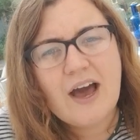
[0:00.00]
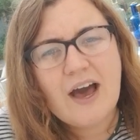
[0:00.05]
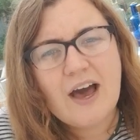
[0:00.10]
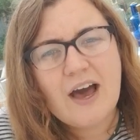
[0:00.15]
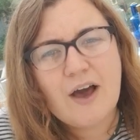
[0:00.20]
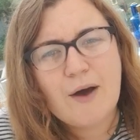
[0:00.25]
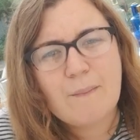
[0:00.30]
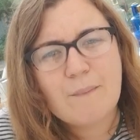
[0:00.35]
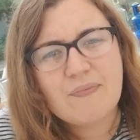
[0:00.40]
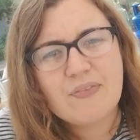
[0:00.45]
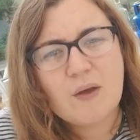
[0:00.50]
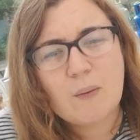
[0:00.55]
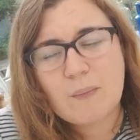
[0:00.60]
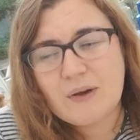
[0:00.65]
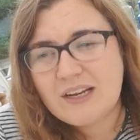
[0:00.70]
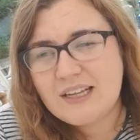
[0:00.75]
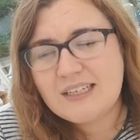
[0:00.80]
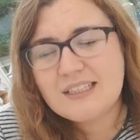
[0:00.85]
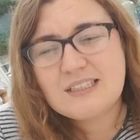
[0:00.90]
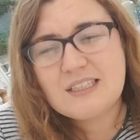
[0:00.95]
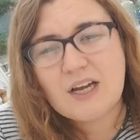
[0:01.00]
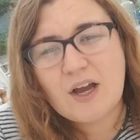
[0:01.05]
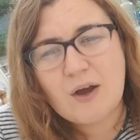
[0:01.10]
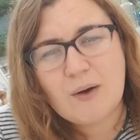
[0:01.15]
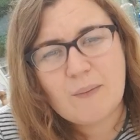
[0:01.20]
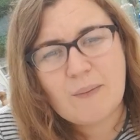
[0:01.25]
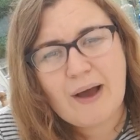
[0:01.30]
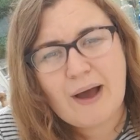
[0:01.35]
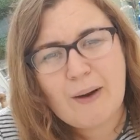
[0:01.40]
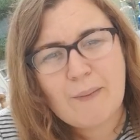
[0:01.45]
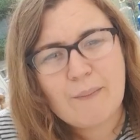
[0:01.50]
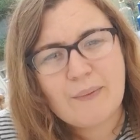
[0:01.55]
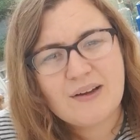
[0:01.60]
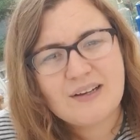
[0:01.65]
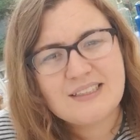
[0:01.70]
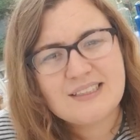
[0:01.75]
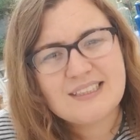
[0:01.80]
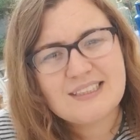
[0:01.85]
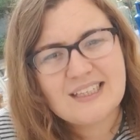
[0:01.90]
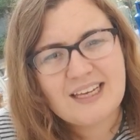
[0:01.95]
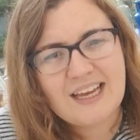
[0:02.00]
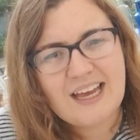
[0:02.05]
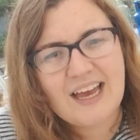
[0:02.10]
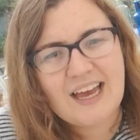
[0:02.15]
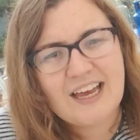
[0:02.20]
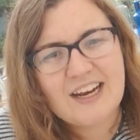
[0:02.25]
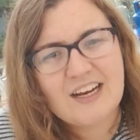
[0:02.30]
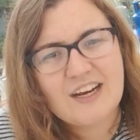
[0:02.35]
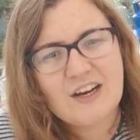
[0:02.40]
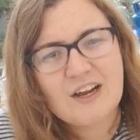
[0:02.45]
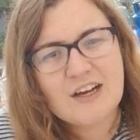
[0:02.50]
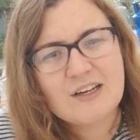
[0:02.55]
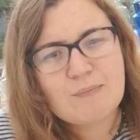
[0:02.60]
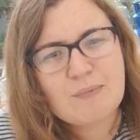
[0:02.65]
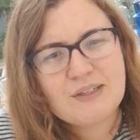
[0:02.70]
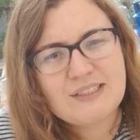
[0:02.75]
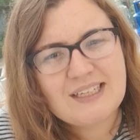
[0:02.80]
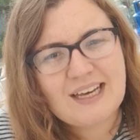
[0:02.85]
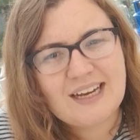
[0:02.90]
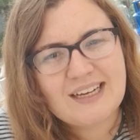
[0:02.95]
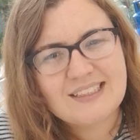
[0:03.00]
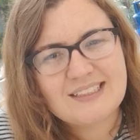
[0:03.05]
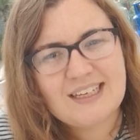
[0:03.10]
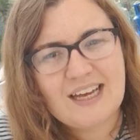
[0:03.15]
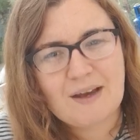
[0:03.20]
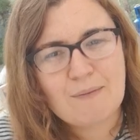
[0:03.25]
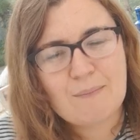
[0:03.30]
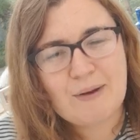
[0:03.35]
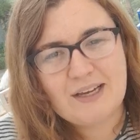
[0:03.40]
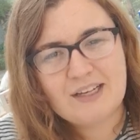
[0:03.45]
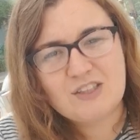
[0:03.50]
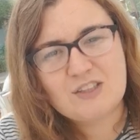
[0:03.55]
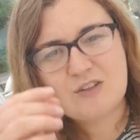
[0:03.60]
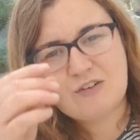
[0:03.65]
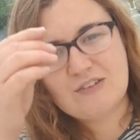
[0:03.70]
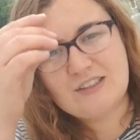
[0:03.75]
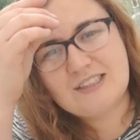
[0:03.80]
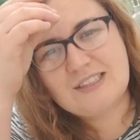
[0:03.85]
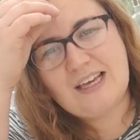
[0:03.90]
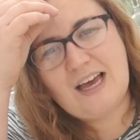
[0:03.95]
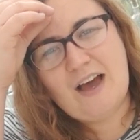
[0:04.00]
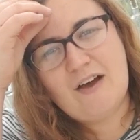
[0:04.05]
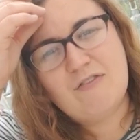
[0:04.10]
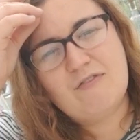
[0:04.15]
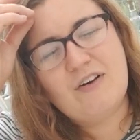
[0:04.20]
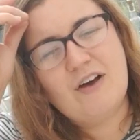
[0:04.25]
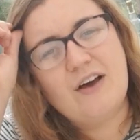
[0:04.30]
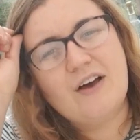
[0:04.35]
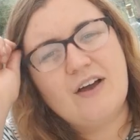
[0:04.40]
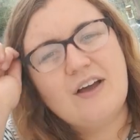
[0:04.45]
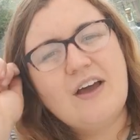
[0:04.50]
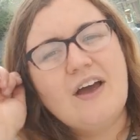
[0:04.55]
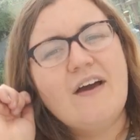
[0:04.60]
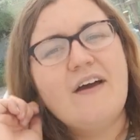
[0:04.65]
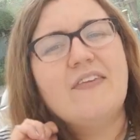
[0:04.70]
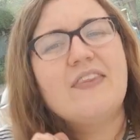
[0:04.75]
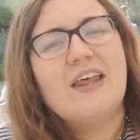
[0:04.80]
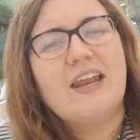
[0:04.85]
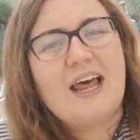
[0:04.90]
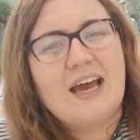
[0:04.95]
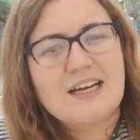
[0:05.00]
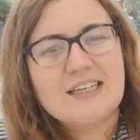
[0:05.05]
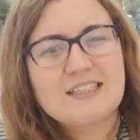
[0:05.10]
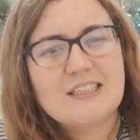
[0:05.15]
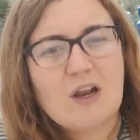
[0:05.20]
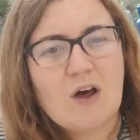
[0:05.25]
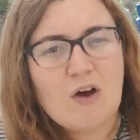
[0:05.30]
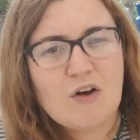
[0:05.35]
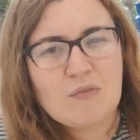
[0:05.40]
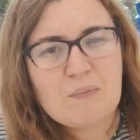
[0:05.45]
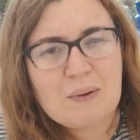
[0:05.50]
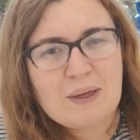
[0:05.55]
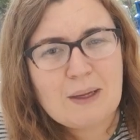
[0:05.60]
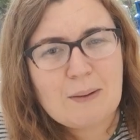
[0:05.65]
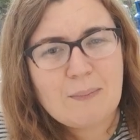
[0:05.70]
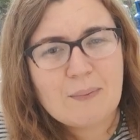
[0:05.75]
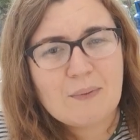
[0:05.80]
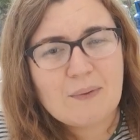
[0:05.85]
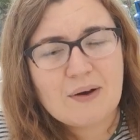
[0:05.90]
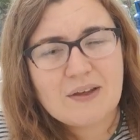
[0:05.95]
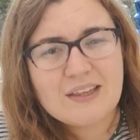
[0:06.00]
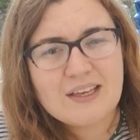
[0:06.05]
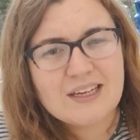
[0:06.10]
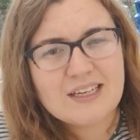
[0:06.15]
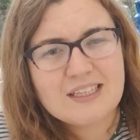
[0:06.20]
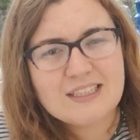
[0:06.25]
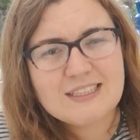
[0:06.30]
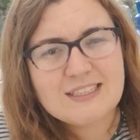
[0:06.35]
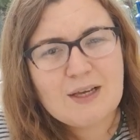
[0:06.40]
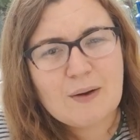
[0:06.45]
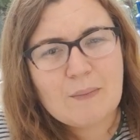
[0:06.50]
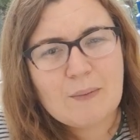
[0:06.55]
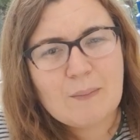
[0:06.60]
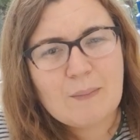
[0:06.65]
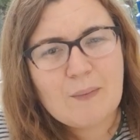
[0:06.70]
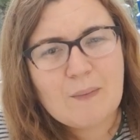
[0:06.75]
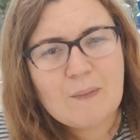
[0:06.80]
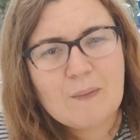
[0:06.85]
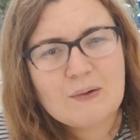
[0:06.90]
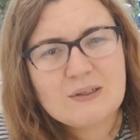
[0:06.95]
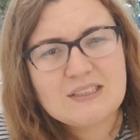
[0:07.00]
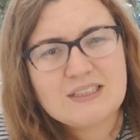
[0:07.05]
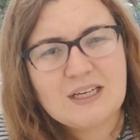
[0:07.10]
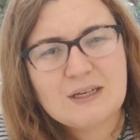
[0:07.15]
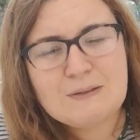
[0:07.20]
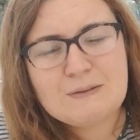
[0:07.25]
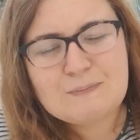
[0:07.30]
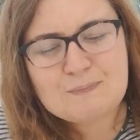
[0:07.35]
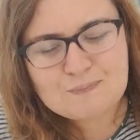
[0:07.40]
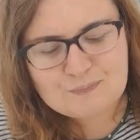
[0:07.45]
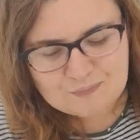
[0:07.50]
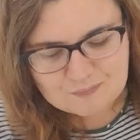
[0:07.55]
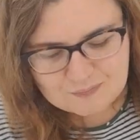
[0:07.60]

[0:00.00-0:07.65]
that we need to go out and see it and protect it and make sure it's there for the next lot of people. I think it's so important.